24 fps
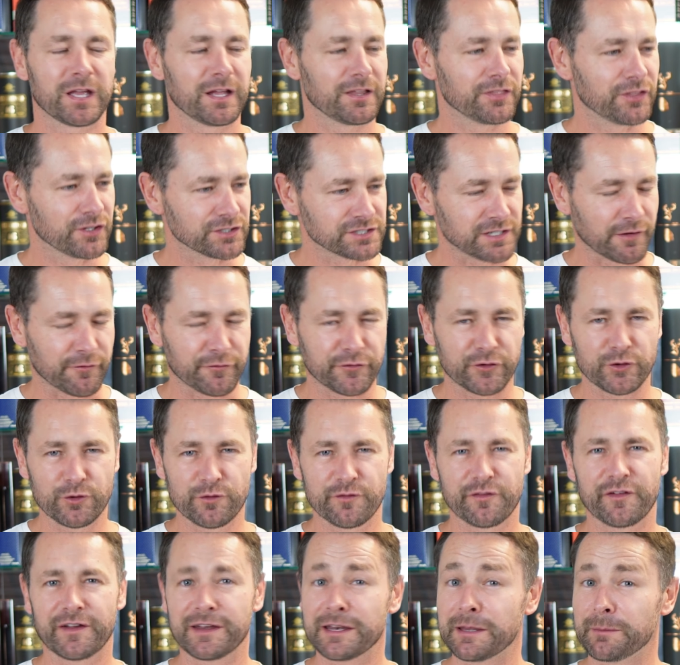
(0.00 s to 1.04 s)
there's a few
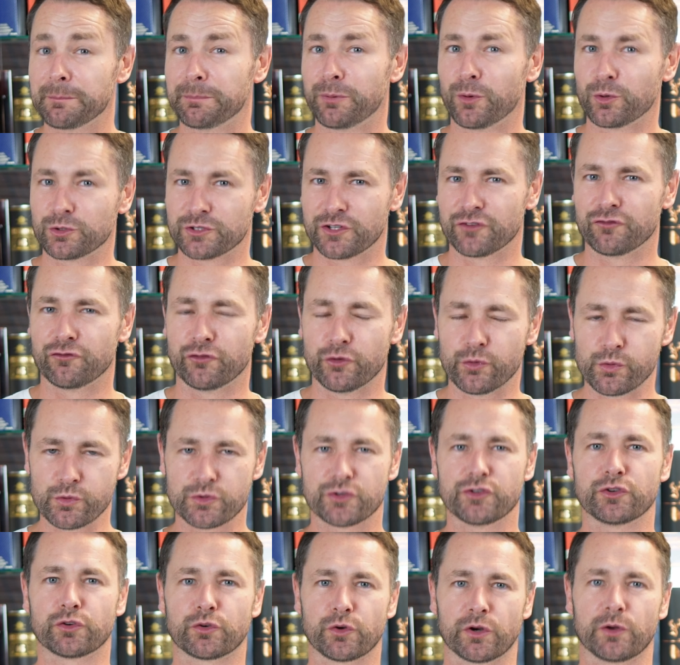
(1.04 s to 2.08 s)
very important rules
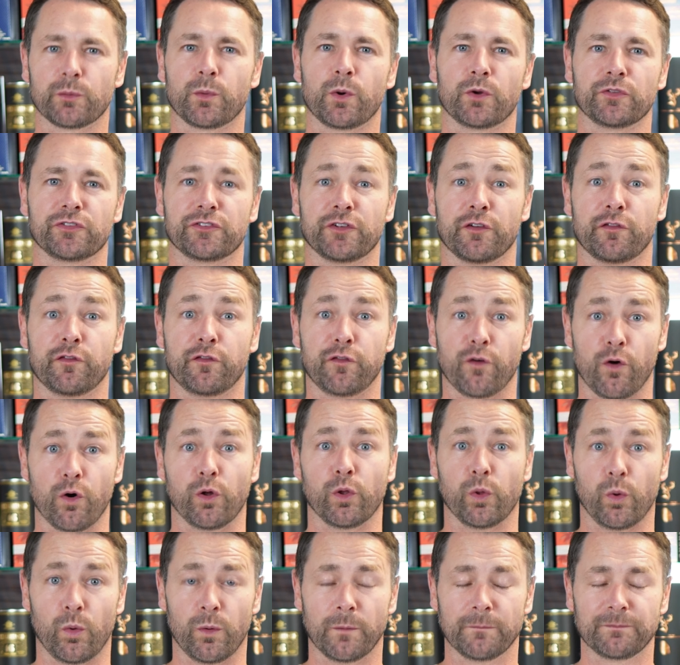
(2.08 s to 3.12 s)
you're going to want to
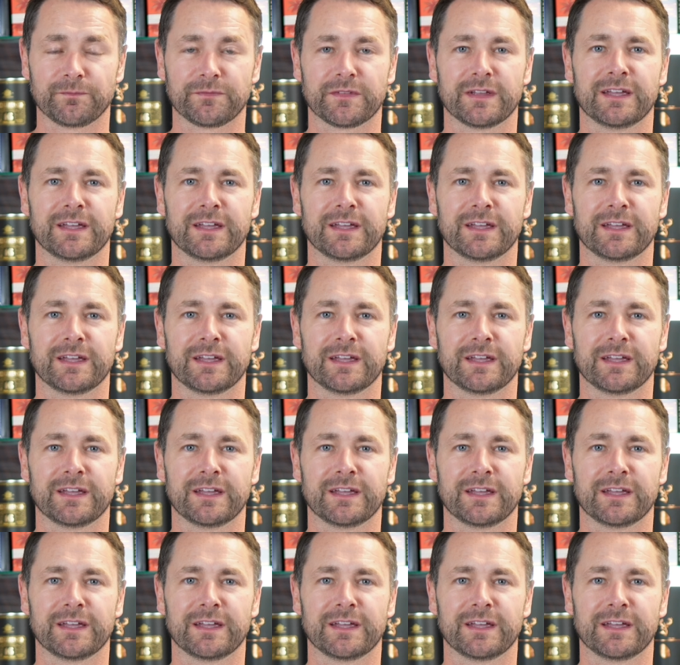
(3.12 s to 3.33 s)
follow.